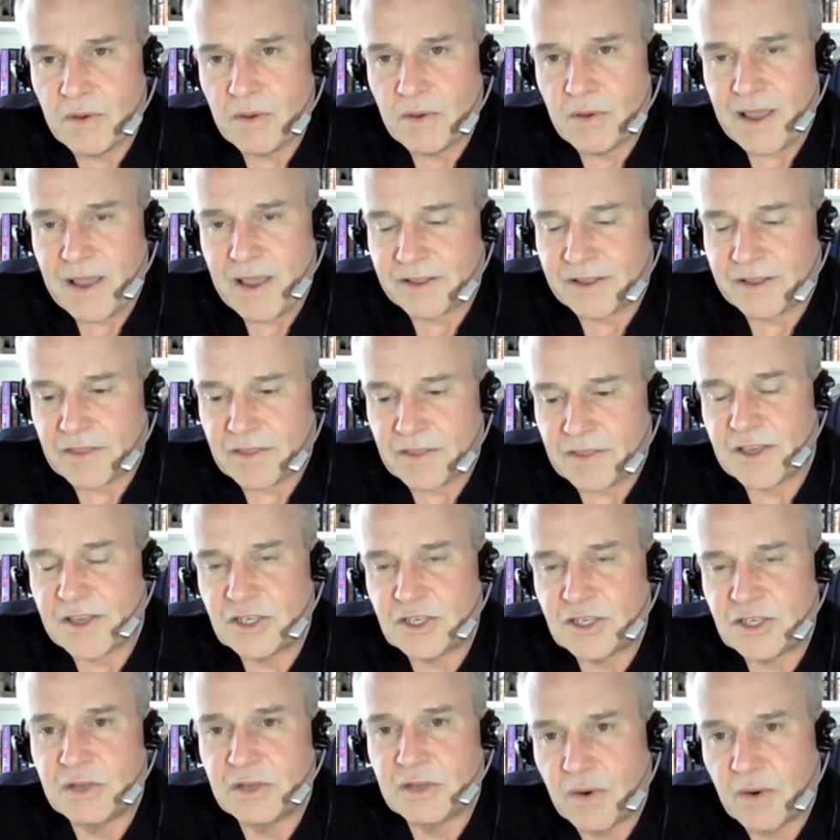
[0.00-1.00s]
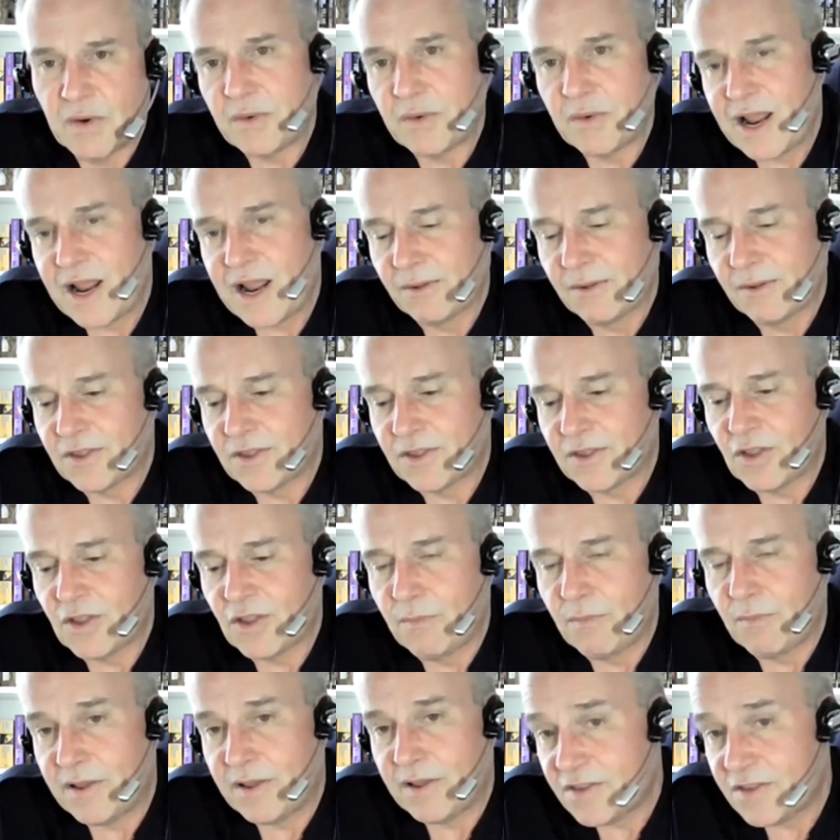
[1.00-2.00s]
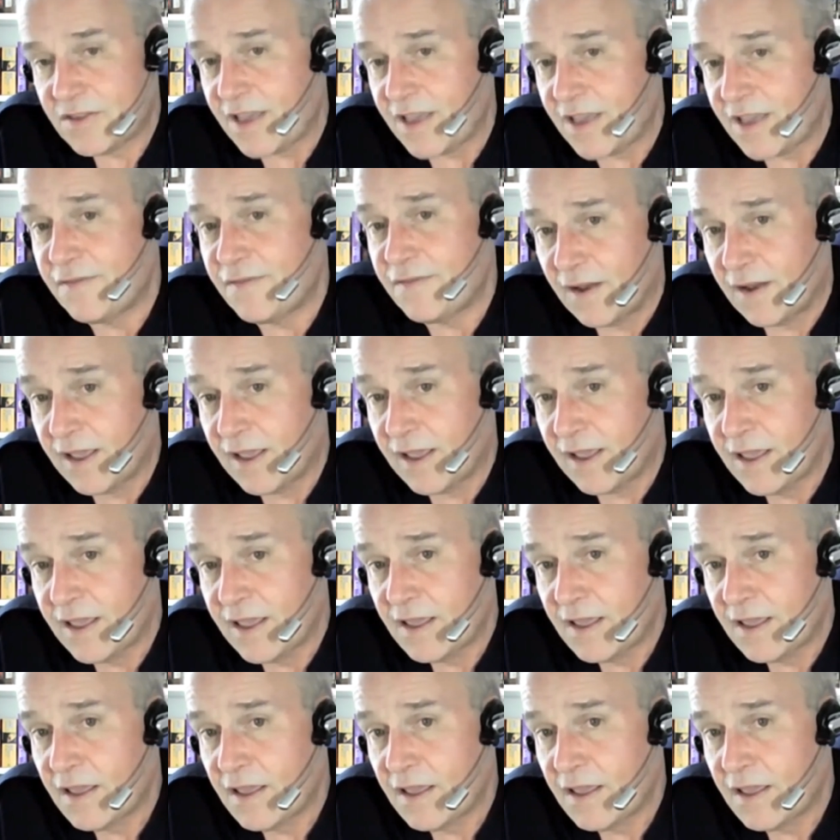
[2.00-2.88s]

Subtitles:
we made a decision that we were able to stop it safely